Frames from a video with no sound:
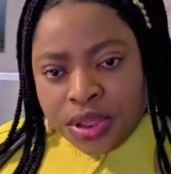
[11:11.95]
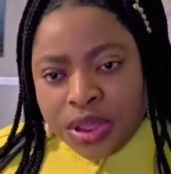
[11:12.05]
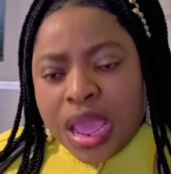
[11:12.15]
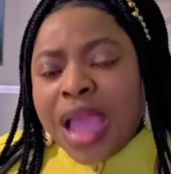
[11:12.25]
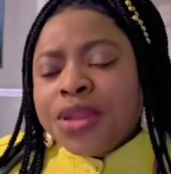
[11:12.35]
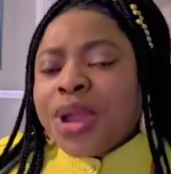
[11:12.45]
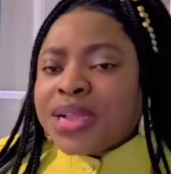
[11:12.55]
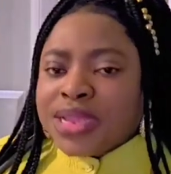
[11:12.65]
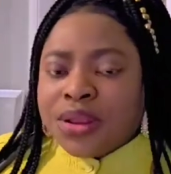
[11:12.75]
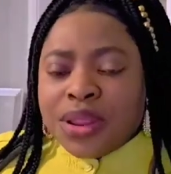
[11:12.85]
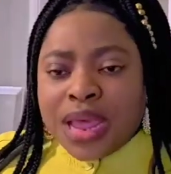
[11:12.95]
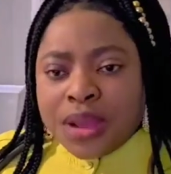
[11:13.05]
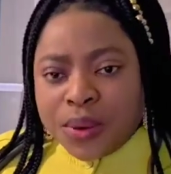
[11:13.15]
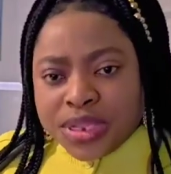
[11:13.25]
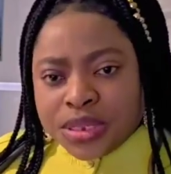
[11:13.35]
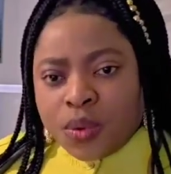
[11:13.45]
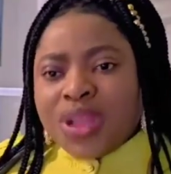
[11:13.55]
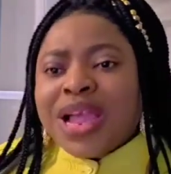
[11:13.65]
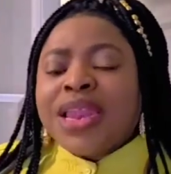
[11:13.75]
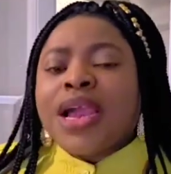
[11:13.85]
And you ask another question, what are
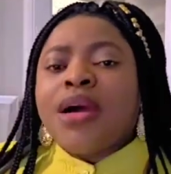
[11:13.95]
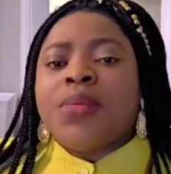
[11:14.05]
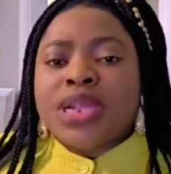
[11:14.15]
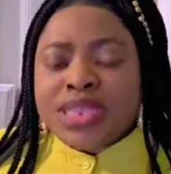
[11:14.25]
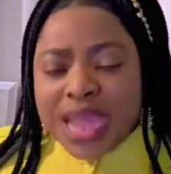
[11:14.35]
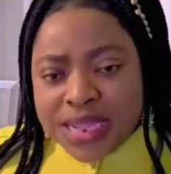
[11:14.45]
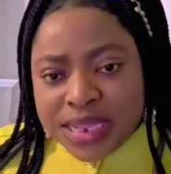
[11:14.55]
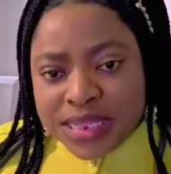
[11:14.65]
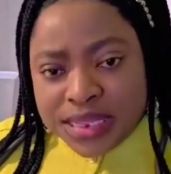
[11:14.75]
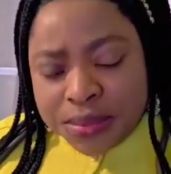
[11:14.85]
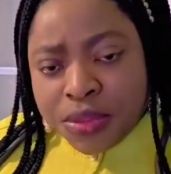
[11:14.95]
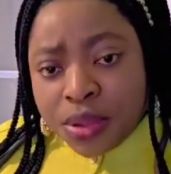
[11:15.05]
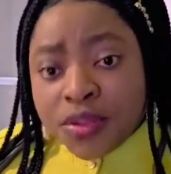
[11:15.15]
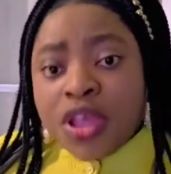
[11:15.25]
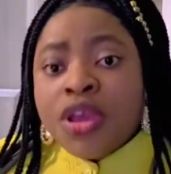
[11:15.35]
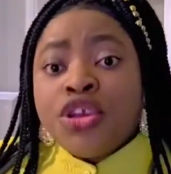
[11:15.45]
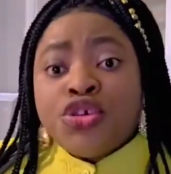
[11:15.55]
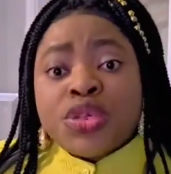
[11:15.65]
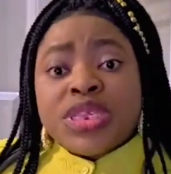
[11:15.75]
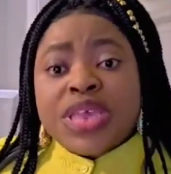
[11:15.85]
the common signs and symptoms you
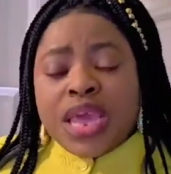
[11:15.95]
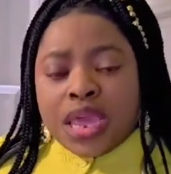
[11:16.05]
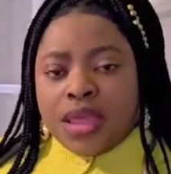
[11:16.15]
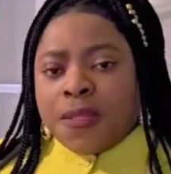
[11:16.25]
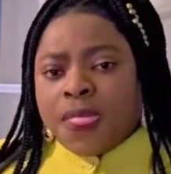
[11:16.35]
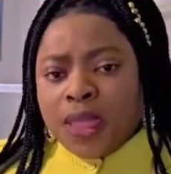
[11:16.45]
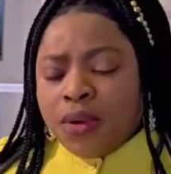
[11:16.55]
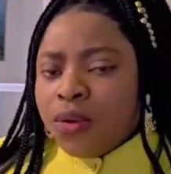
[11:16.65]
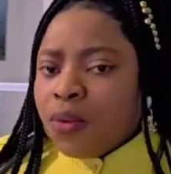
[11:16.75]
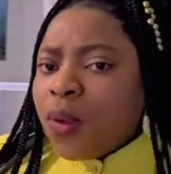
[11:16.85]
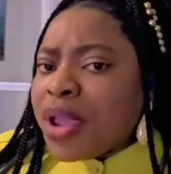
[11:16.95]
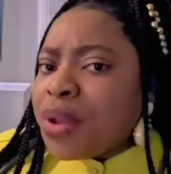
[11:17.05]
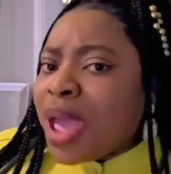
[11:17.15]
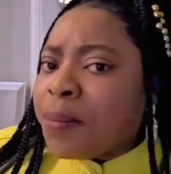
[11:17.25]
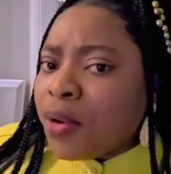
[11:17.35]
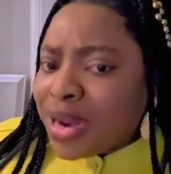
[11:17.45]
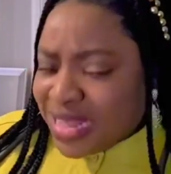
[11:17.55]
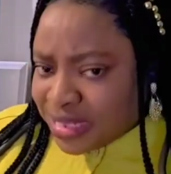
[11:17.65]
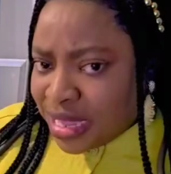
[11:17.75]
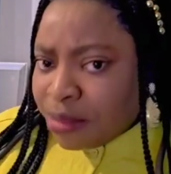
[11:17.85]
see when you are
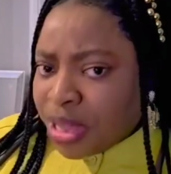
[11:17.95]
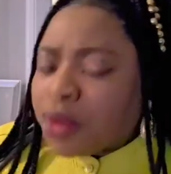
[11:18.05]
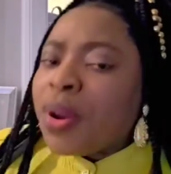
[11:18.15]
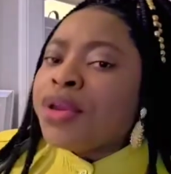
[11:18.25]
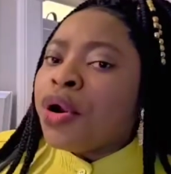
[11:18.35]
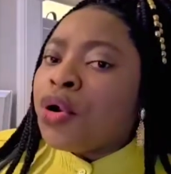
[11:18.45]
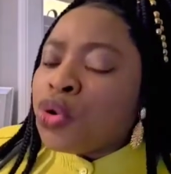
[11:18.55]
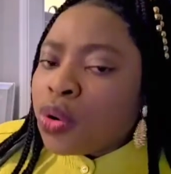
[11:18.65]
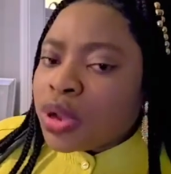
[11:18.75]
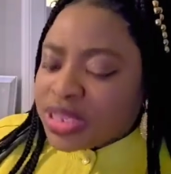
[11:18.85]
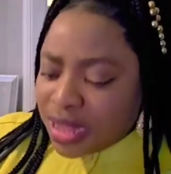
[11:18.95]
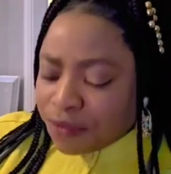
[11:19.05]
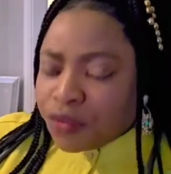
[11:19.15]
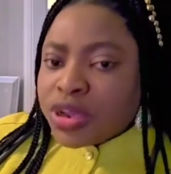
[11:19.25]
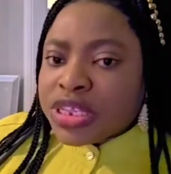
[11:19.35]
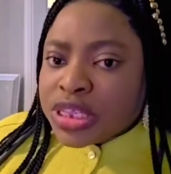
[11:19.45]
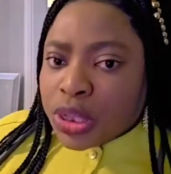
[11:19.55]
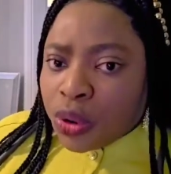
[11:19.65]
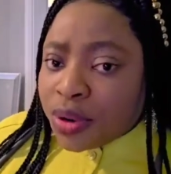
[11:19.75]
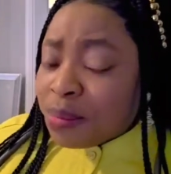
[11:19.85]
hypoglycemic, when your glucose level is low?
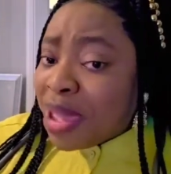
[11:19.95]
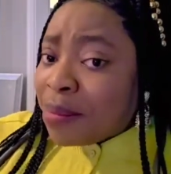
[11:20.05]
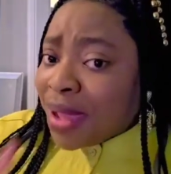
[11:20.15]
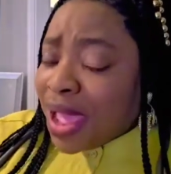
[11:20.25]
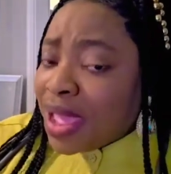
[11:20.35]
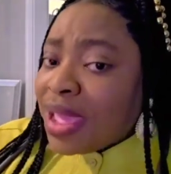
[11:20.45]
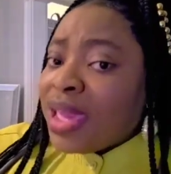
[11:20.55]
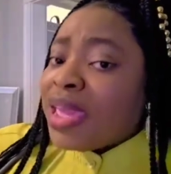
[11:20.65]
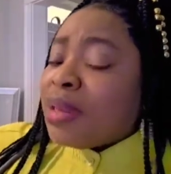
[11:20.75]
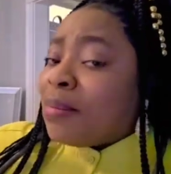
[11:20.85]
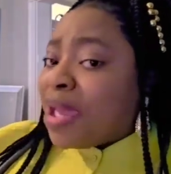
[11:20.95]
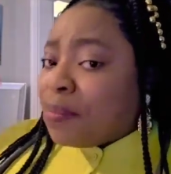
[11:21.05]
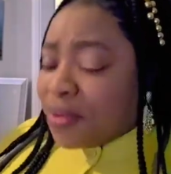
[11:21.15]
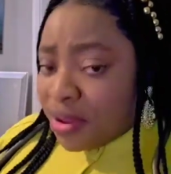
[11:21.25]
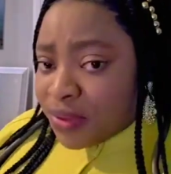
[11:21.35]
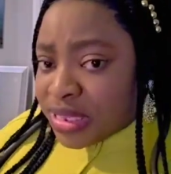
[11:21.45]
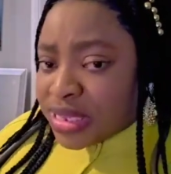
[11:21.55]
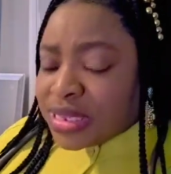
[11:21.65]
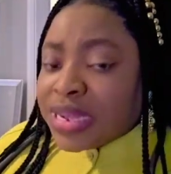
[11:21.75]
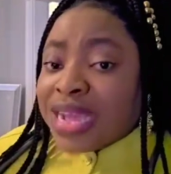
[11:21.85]
Remember, in my previous,
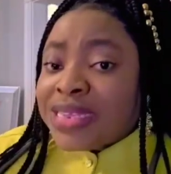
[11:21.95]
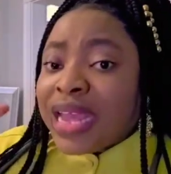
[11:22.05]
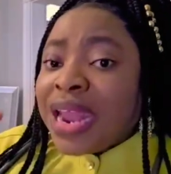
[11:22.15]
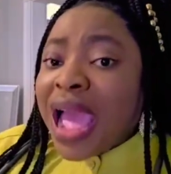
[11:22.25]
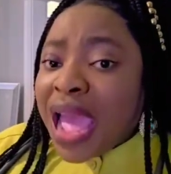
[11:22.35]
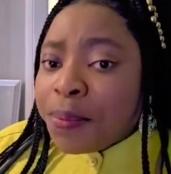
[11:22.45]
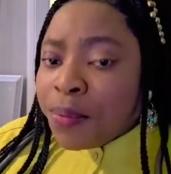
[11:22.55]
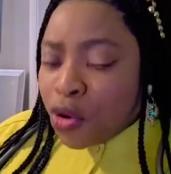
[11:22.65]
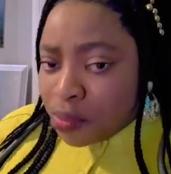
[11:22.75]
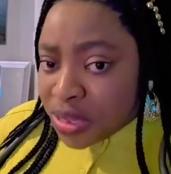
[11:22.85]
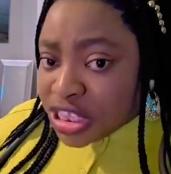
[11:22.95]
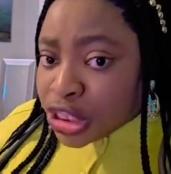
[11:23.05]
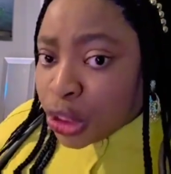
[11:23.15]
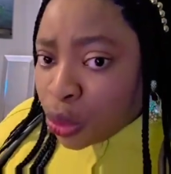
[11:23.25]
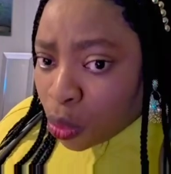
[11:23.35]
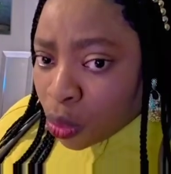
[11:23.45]
I said hypo means low.